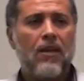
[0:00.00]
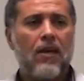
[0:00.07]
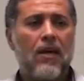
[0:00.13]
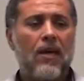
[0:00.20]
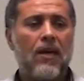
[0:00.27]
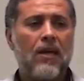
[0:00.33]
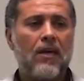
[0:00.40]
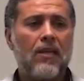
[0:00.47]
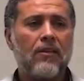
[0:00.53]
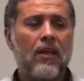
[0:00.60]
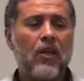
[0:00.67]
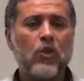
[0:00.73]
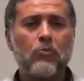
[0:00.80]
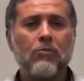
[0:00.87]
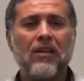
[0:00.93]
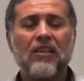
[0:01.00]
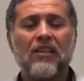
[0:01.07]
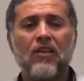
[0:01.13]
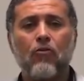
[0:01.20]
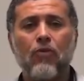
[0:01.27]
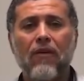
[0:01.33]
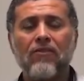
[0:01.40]
And
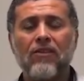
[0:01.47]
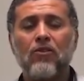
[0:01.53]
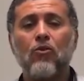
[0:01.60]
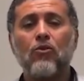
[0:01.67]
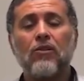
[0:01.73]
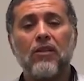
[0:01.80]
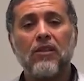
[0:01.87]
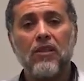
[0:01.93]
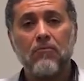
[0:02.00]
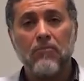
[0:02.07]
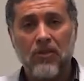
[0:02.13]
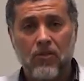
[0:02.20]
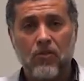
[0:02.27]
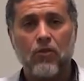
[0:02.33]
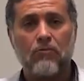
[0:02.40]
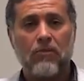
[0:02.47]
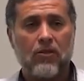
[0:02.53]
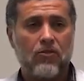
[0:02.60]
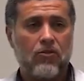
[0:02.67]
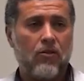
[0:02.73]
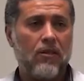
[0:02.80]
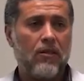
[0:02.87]
electromagnetic waves, they don't need a medium
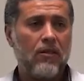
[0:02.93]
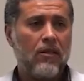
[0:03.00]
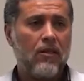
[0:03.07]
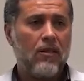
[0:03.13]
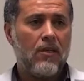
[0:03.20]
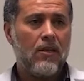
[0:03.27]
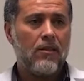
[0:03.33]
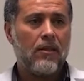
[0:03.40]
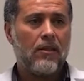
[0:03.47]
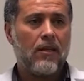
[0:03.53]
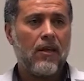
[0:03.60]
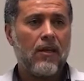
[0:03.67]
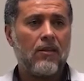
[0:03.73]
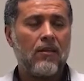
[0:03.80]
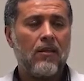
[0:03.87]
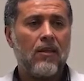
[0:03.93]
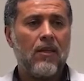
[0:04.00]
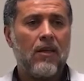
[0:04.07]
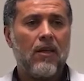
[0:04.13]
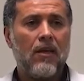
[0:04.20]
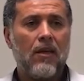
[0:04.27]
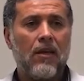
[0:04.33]
actually. They can
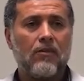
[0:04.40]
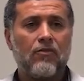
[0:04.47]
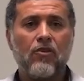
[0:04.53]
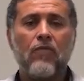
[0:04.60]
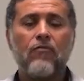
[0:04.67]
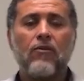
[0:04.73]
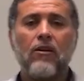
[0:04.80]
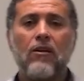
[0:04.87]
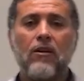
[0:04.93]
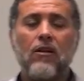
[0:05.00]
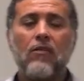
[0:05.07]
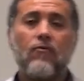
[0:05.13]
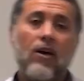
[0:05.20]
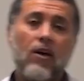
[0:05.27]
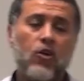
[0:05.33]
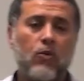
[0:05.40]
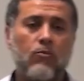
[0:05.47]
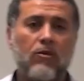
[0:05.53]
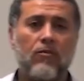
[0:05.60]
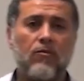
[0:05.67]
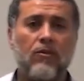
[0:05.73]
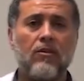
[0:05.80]
travel in
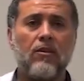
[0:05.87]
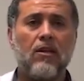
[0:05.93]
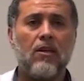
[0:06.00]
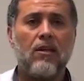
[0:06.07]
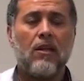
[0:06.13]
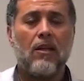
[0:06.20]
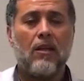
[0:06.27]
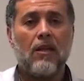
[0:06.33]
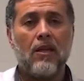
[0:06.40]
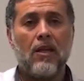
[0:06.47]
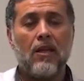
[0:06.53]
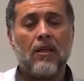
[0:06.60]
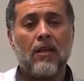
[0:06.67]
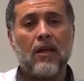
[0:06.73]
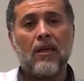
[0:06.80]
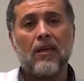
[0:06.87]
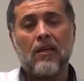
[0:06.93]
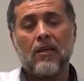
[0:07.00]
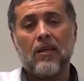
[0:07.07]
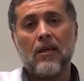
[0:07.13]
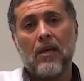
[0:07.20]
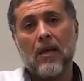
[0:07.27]
vacuum even.
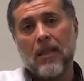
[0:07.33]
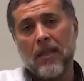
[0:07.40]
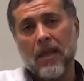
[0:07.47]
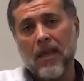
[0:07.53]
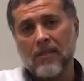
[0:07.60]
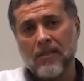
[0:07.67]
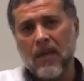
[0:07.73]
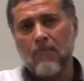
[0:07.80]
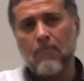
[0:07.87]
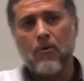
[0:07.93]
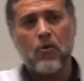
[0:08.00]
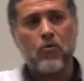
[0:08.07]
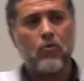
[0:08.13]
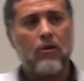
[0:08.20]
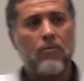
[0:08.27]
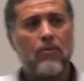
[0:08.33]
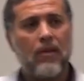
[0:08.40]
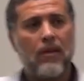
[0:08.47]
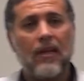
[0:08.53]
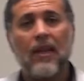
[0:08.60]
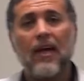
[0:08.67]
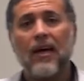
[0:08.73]
Examples will
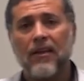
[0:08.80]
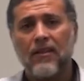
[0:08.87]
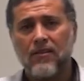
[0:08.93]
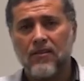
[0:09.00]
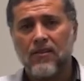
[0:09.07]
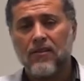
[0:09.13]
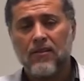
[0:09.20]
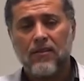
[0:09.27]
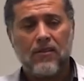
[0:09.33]
be light,